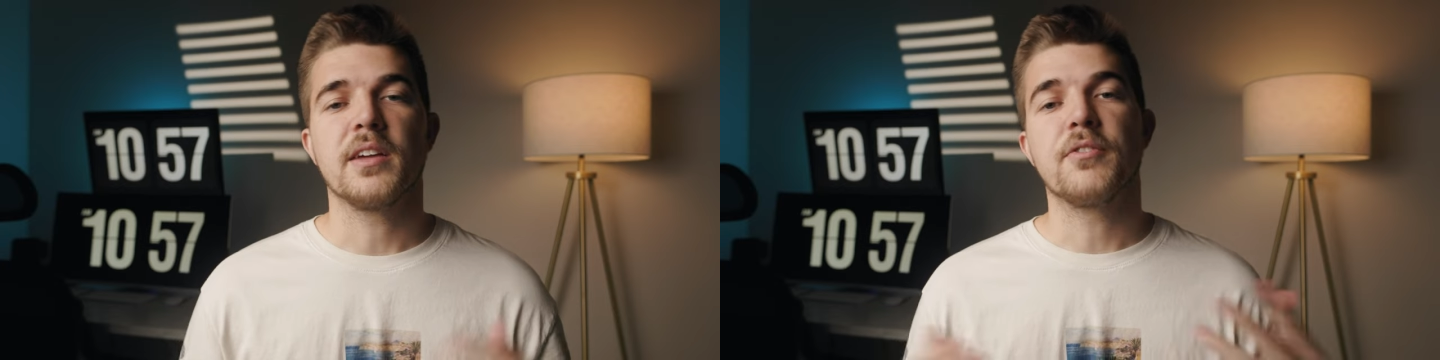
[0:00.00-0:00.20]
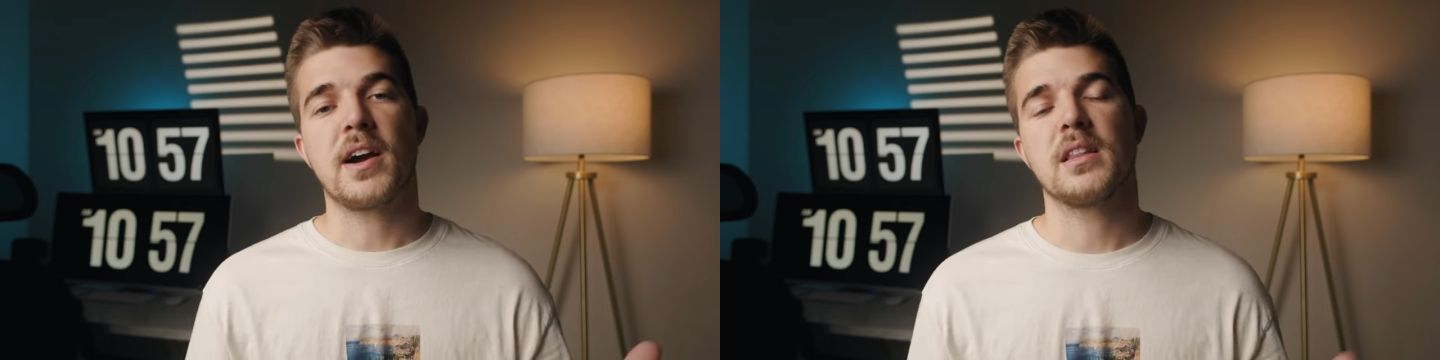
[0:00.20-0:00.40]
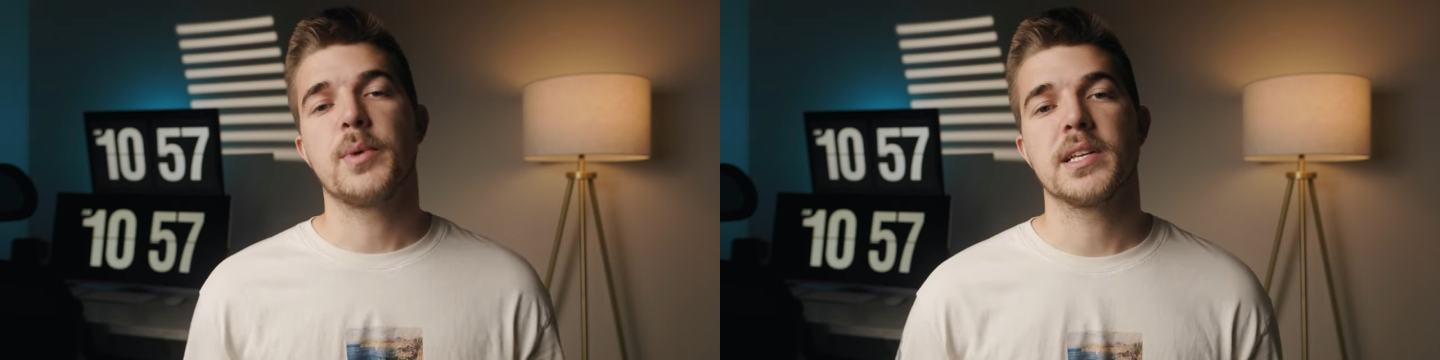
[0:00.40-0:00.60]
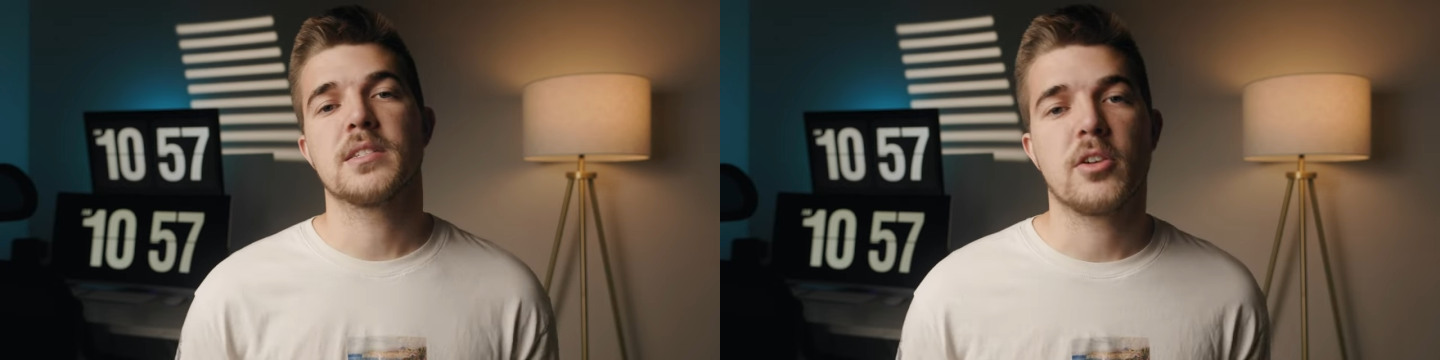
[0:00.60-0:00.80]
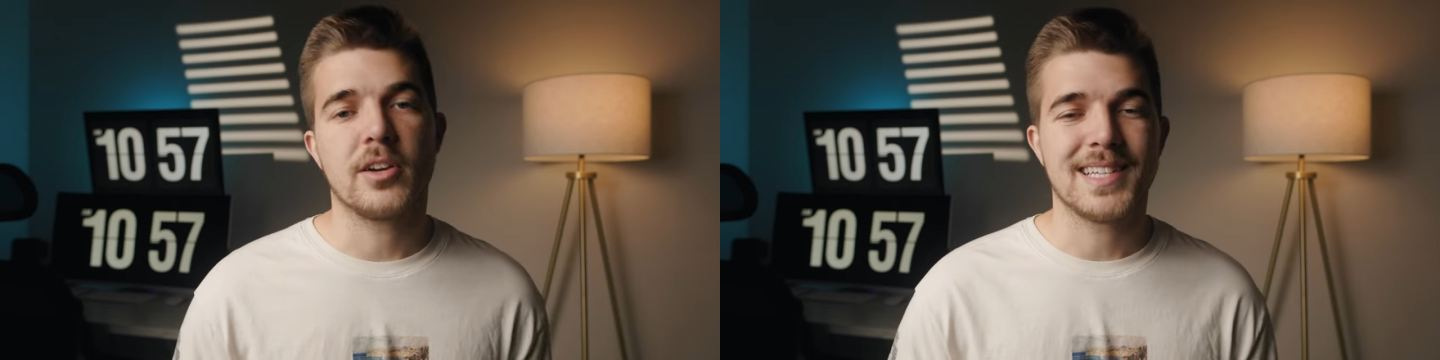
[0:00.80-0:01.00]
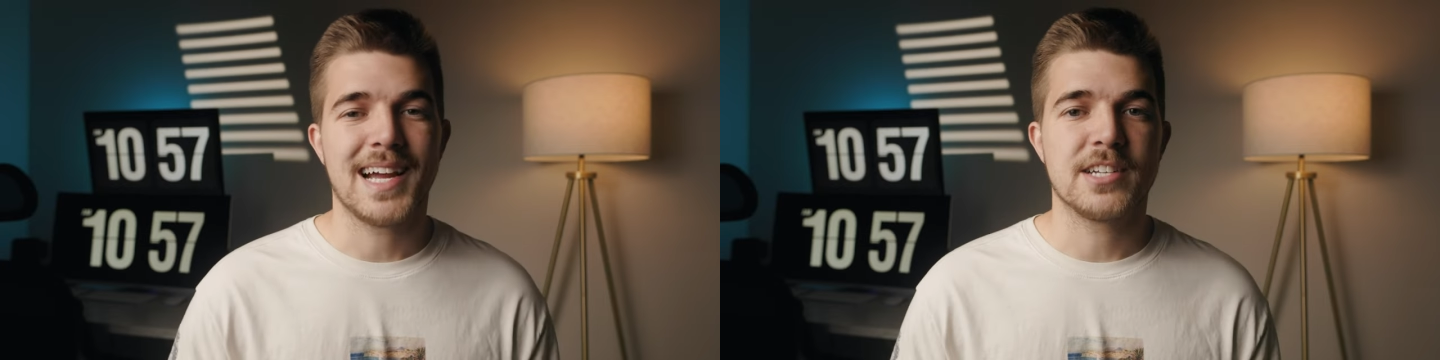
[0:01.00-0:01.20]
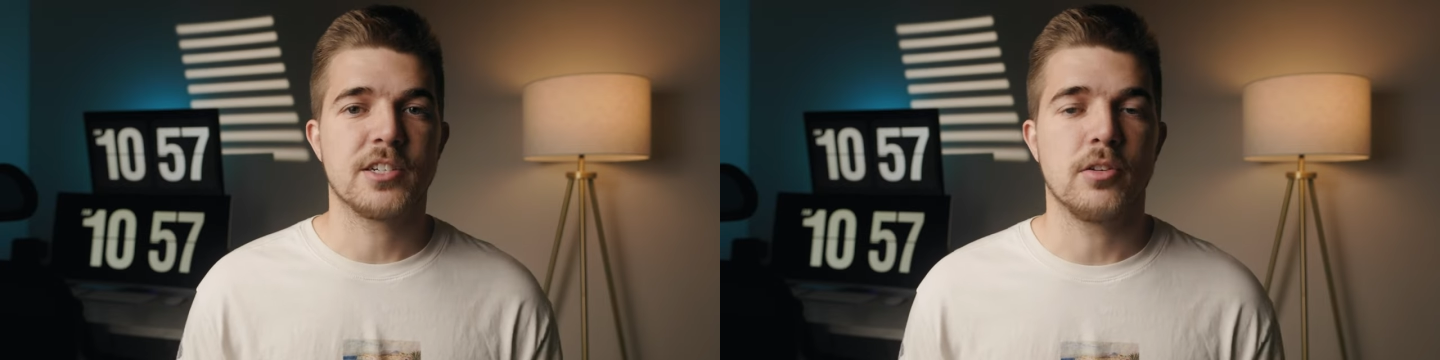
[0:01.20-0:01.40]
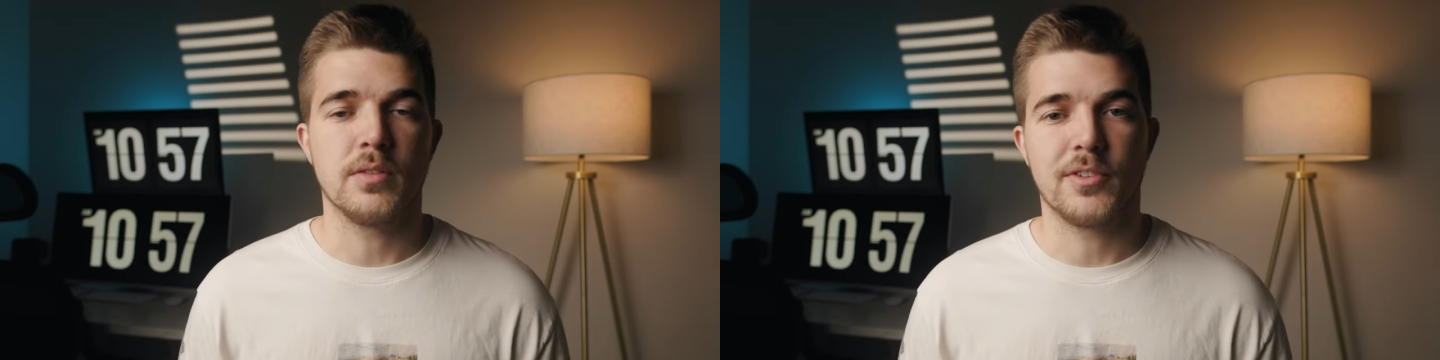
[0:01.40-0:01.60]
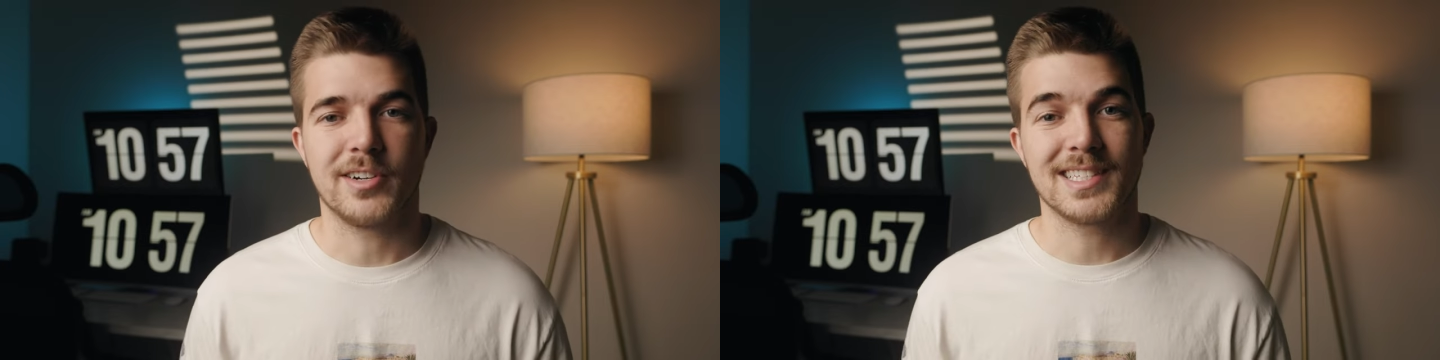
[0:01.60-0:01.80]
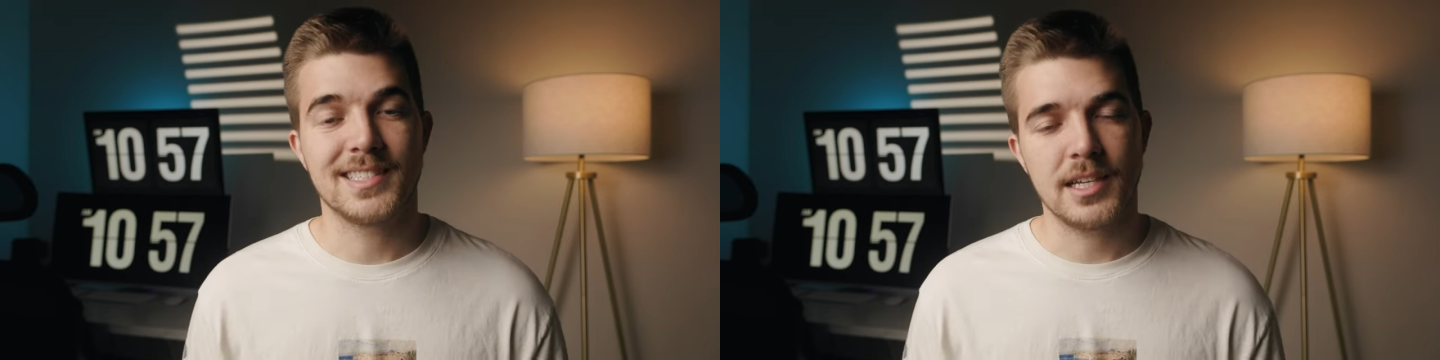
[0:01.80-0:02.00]
And finally, we can start attaching all of our
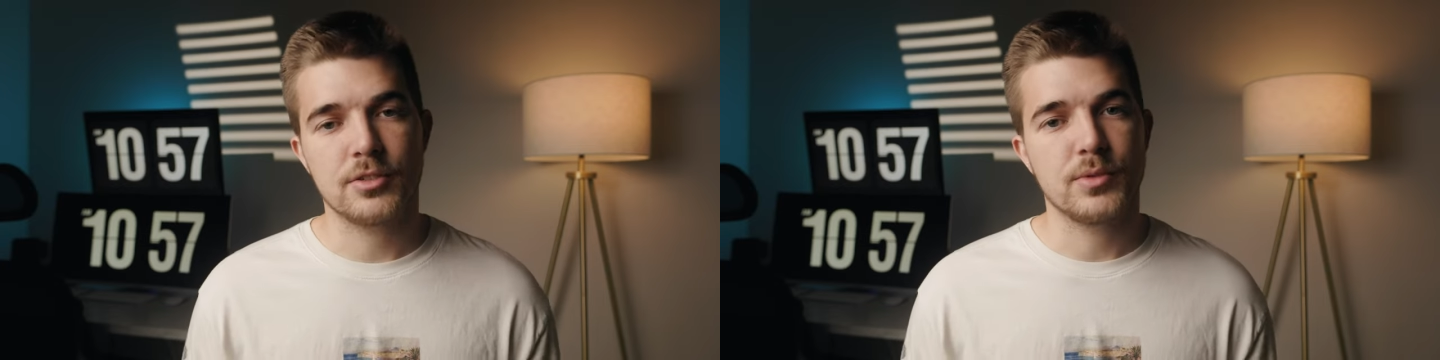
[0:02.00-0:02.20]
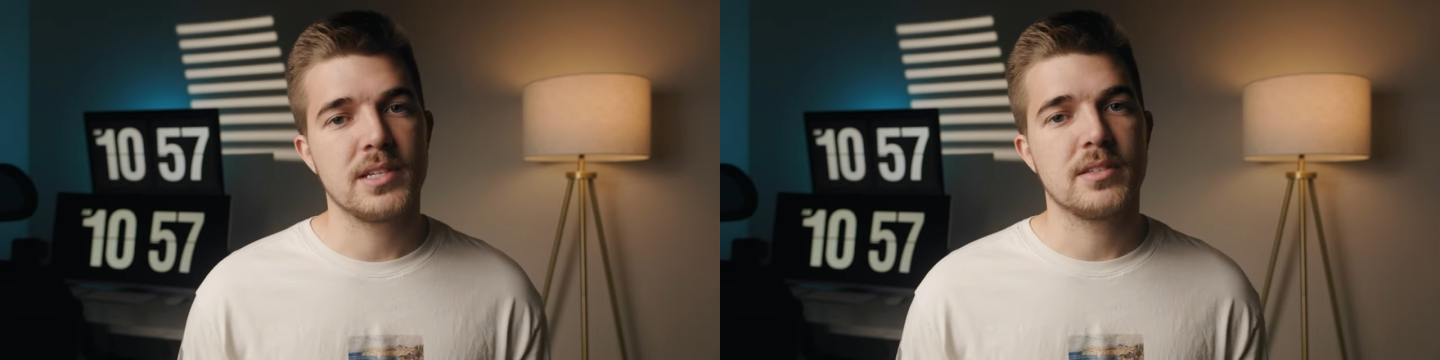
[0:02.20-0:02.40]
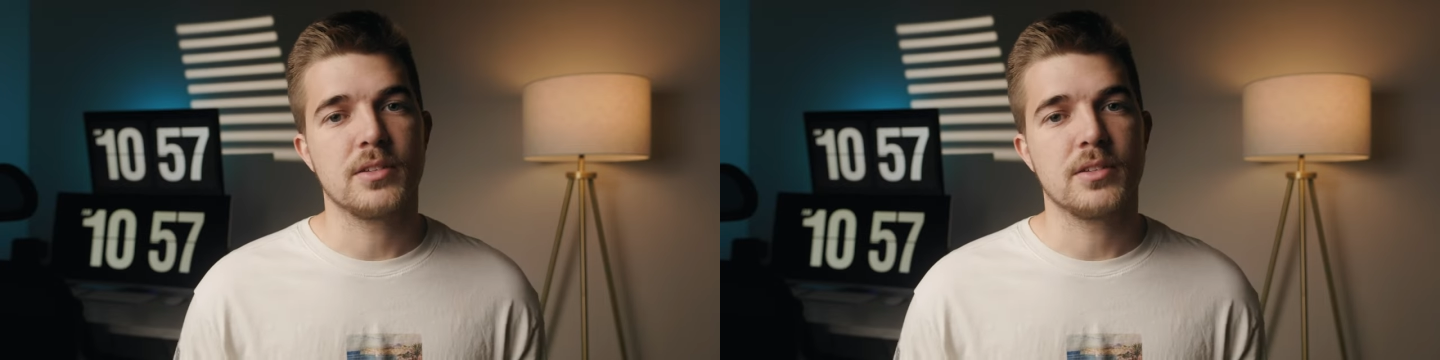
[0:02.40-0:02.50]
accessories